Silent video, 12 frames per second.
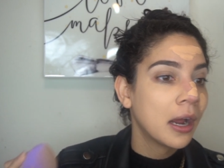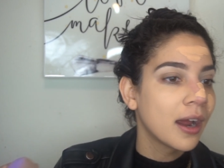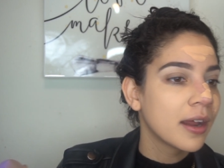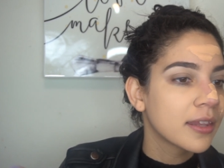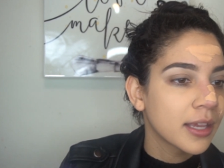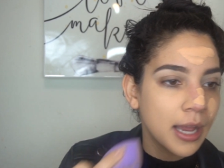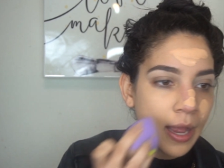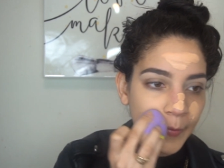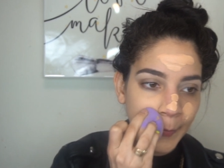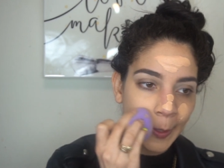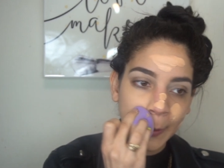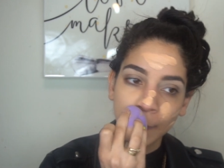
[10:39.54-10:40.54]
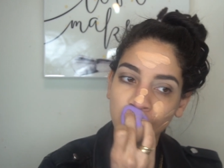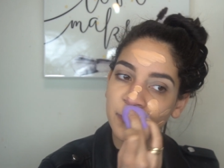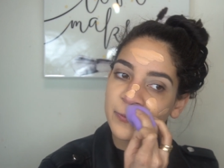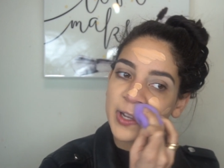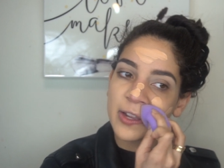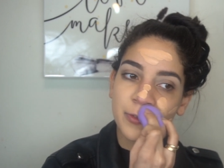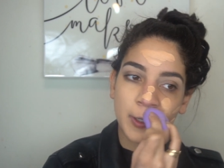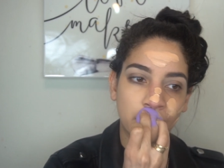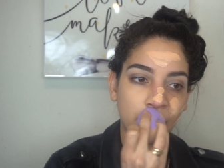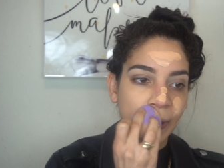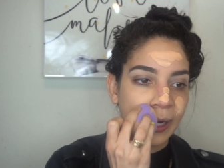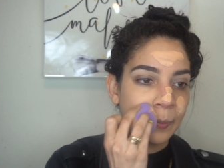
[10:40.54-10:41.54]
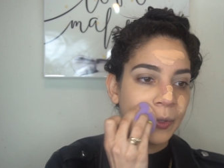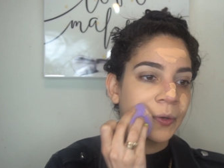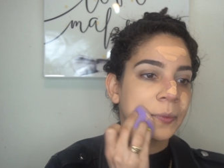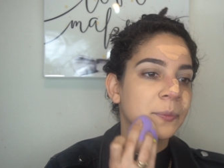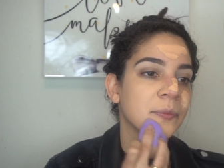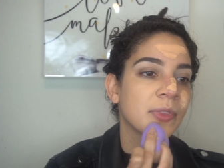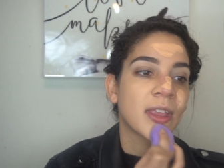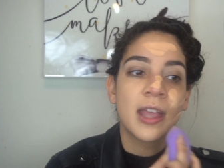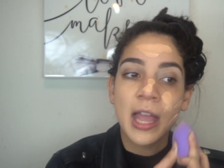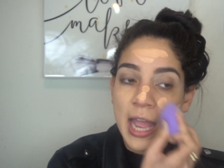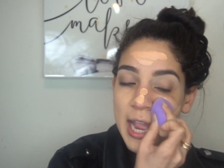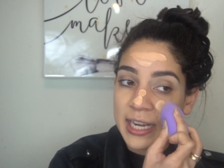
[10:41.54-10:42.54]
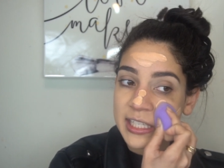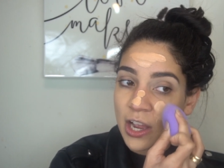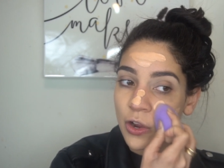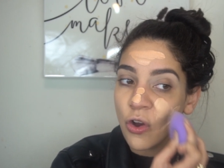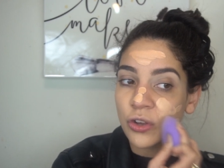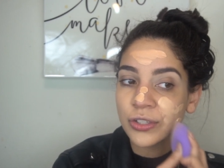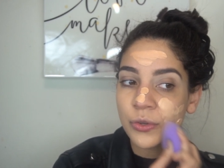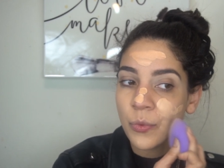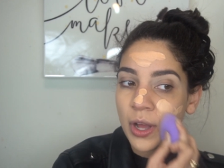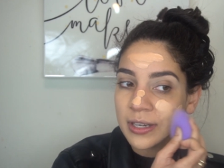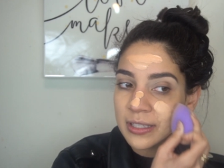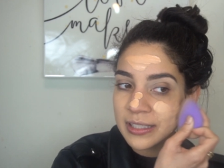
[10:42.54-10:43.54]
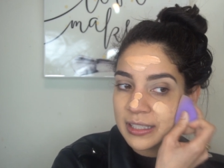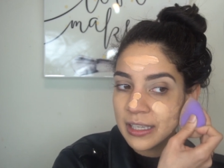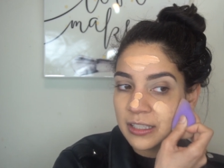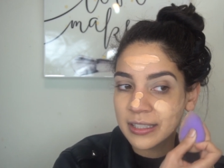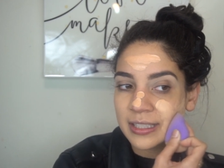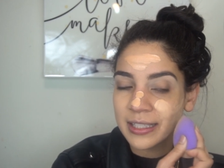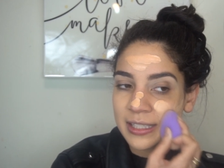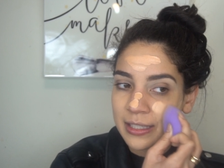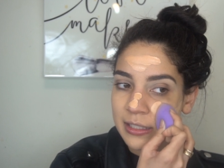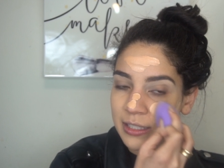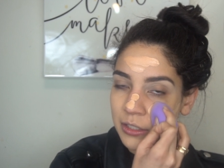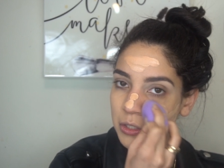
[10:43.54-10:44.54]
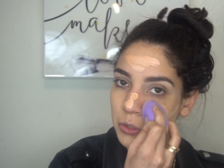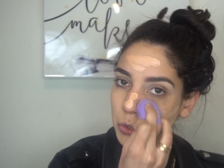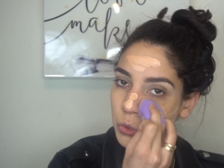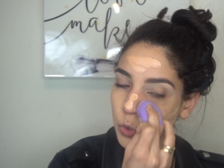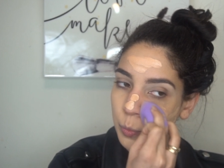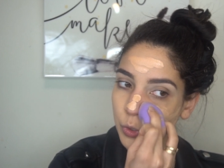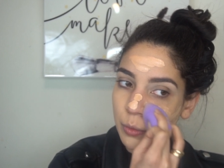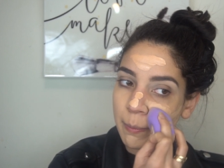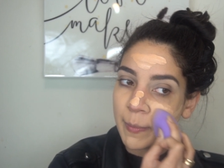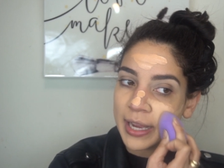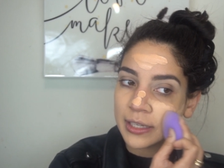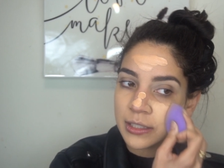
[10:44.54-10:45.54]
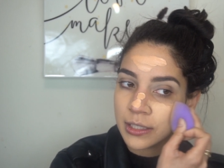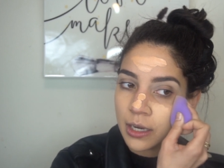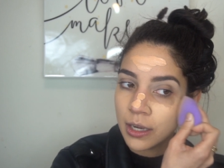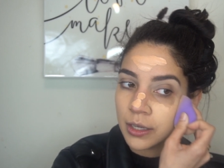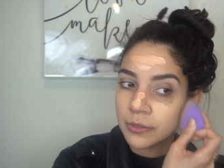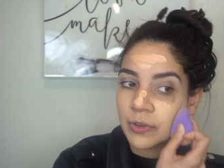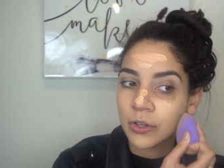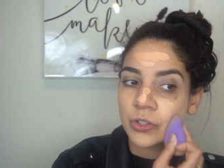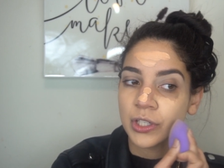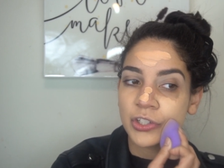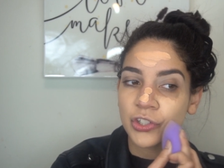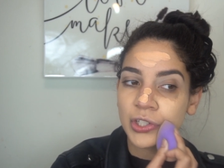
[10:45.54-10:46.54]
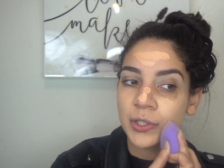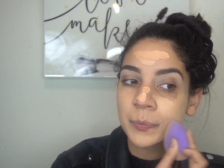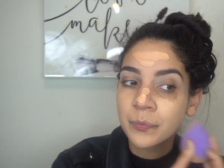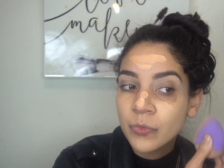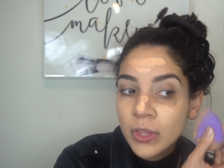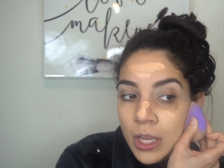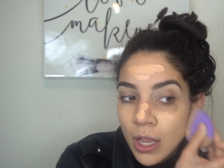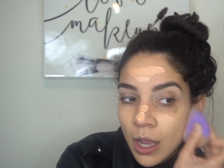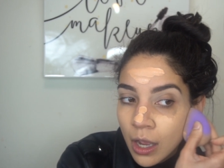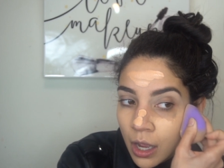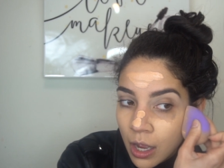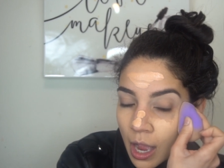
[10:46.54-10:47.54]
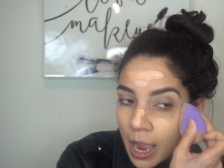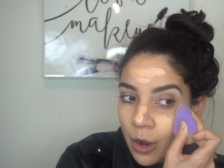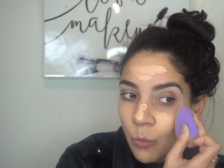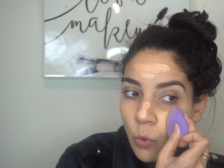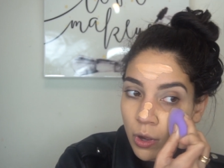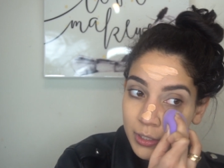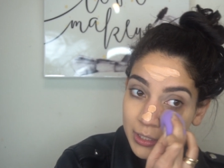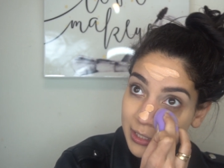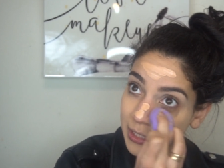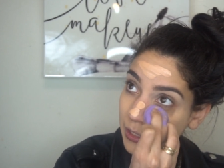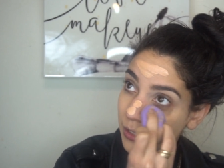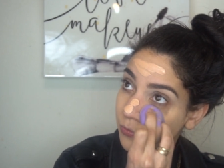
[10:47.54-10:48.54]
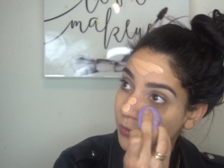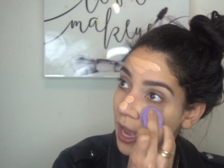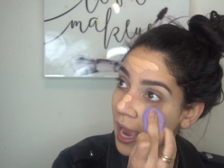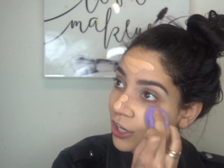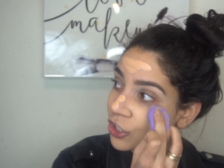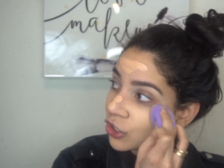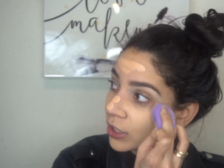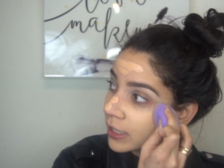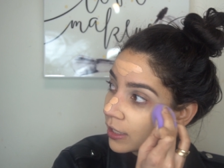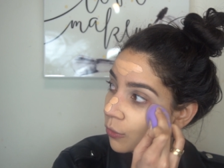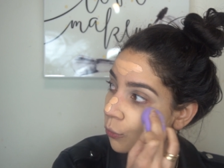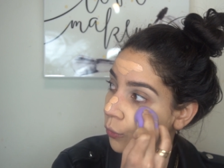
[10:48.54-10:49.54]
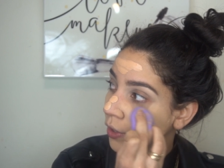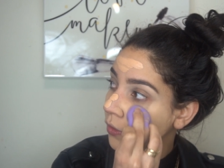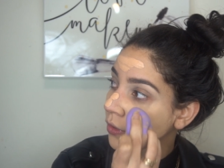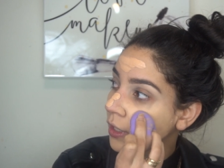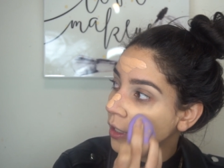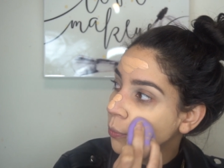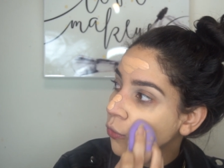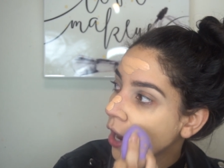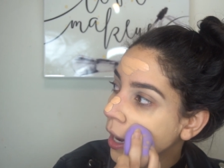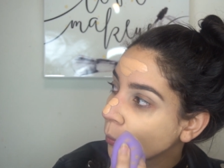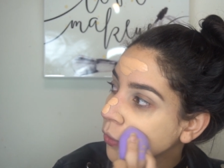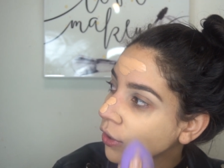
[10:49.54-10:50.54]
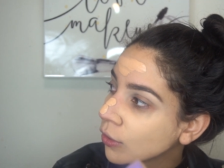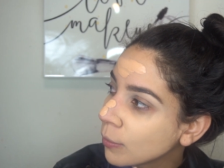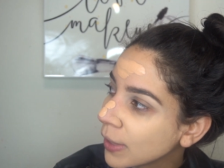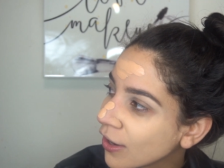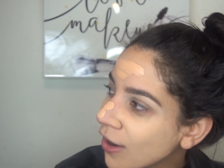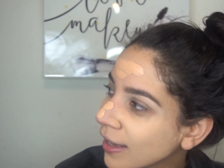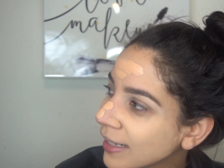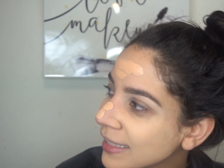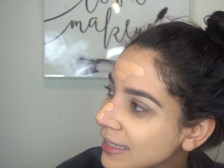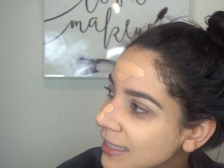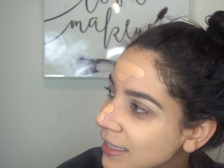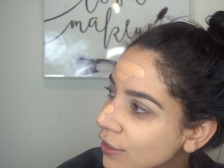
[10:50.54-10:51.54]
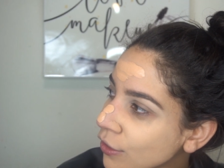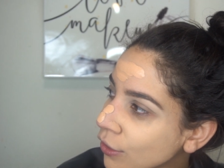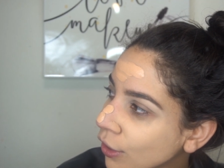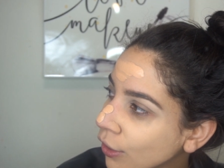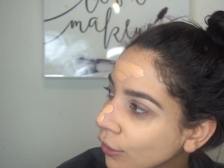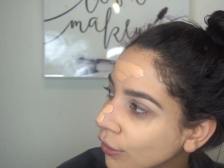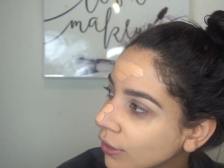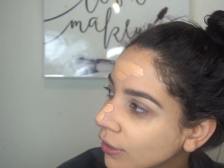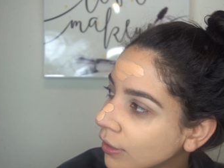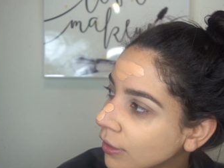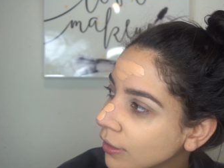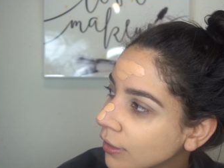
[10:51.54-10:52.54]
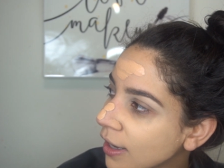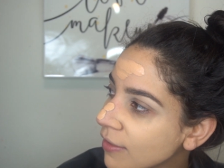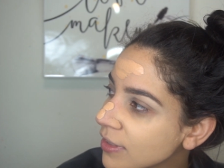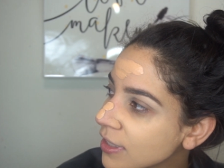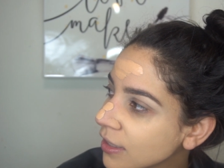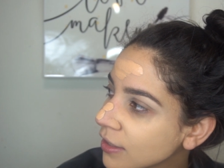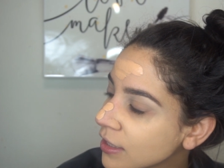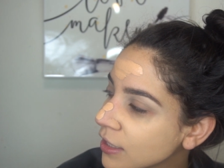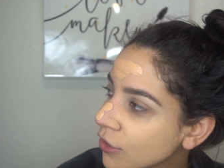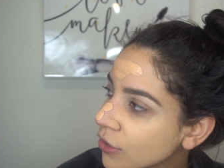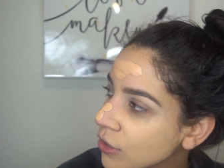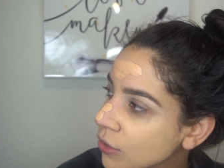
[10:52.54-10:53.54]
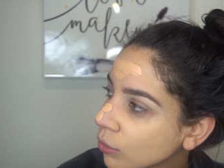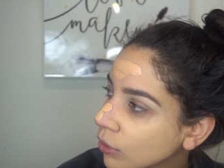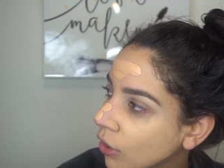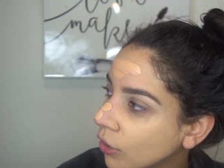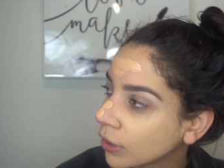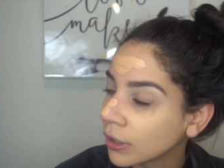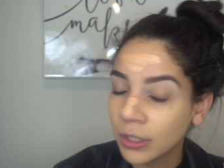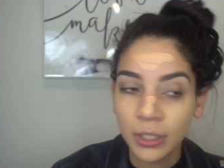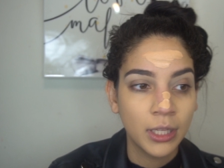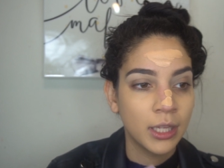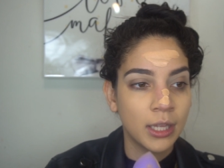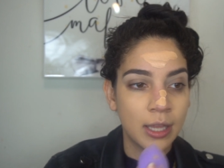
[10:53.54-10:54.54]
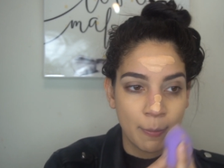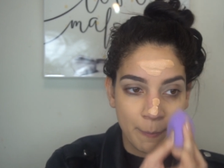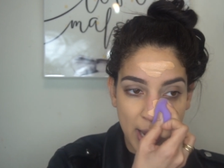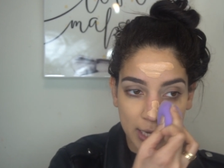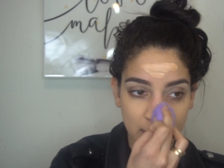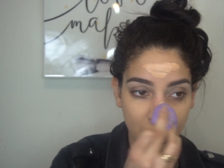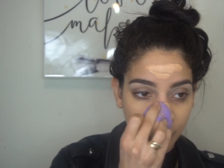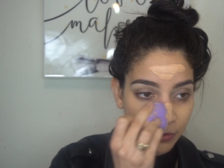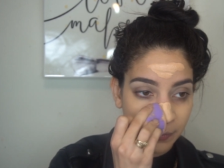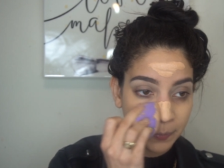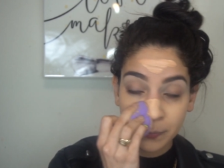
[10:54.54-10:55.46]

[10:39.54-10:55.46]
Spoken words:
I think I have my new favorite primer. And I also want to see, since this is a super matte foundation, I want to see if it actually, with the primer, oh my god, a deer! I haven't seen a deer in so long. Back here.